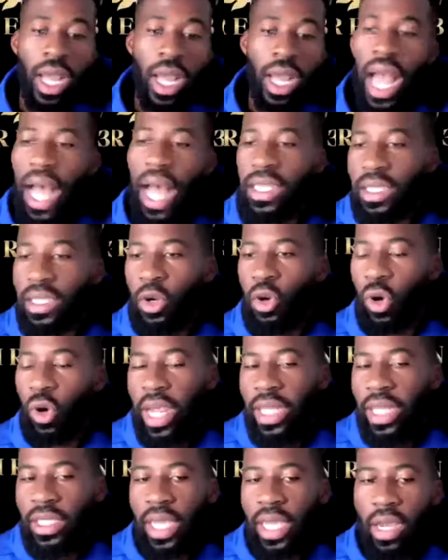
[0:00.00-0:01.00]
Got some
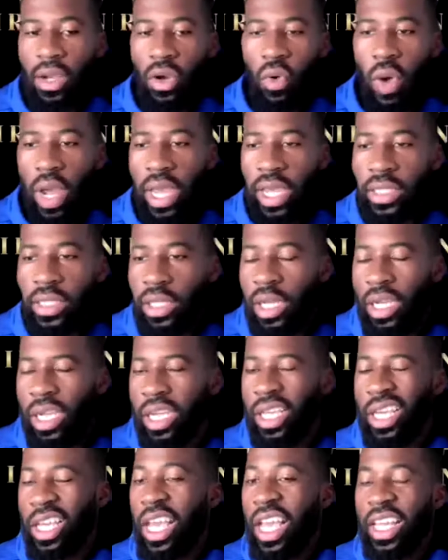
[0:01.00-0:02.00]
great takeaways. Look,
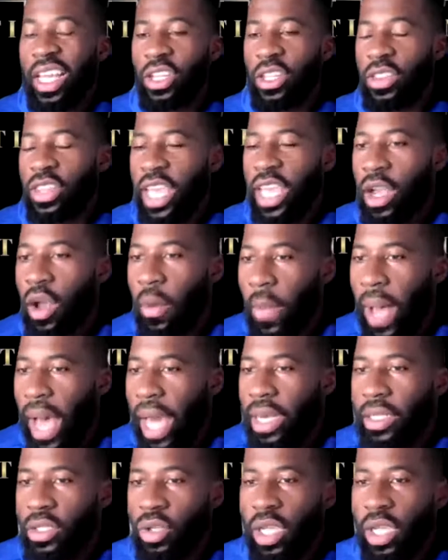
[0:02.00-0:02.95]
the thing about it,